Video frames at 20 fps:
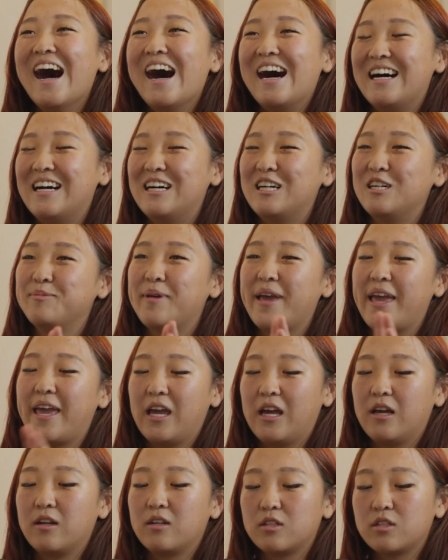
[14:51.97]
um,
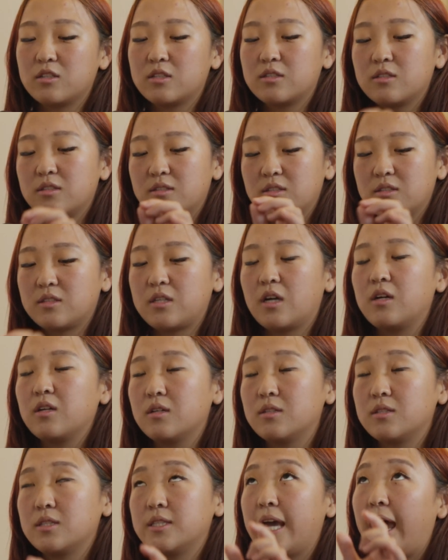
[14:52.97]
and t-
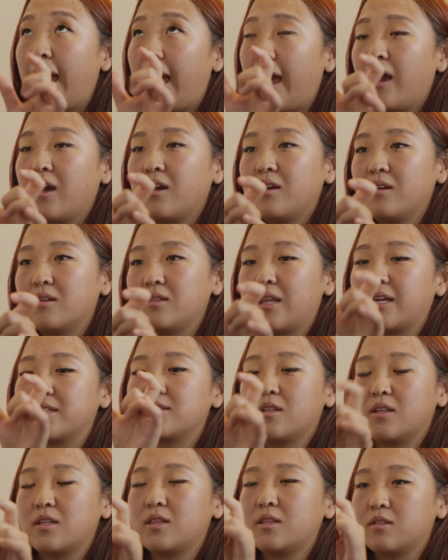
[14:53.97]
tag, like
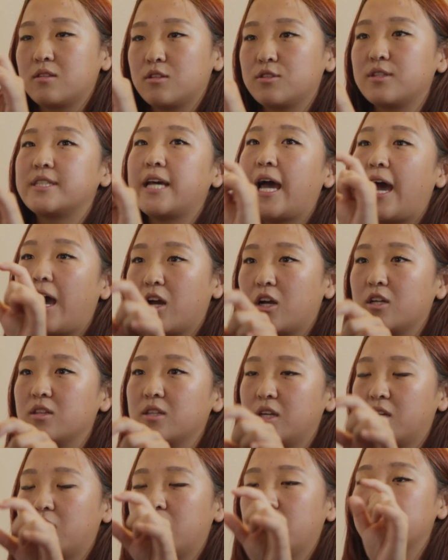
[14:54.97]
select, there's a tag on
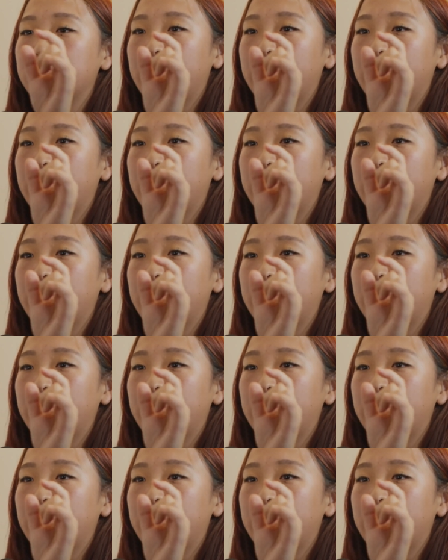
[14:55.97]
LeetCode.